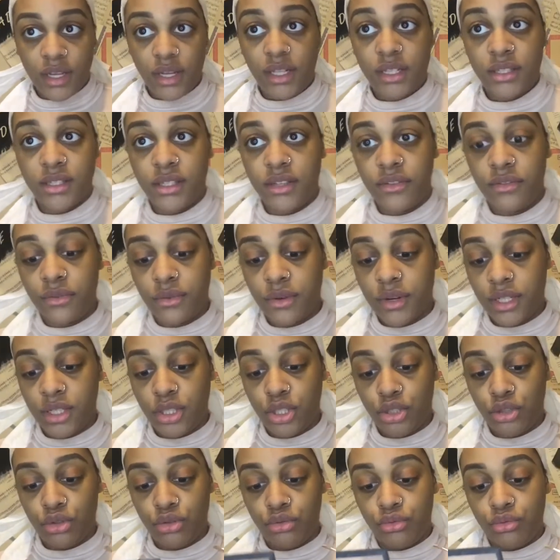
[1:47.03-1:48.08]
and
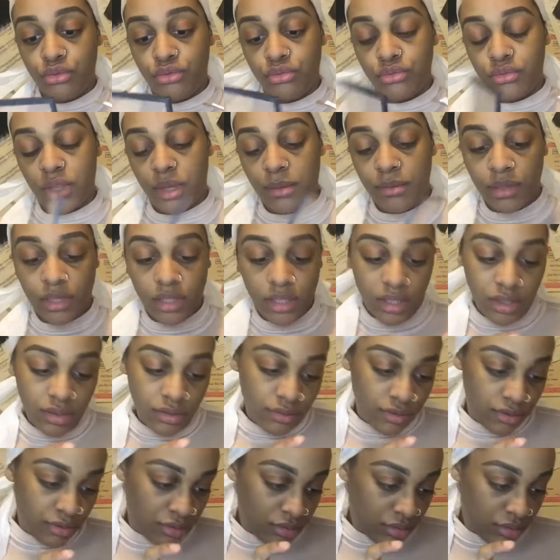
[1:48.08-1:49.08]
NC42, I believe.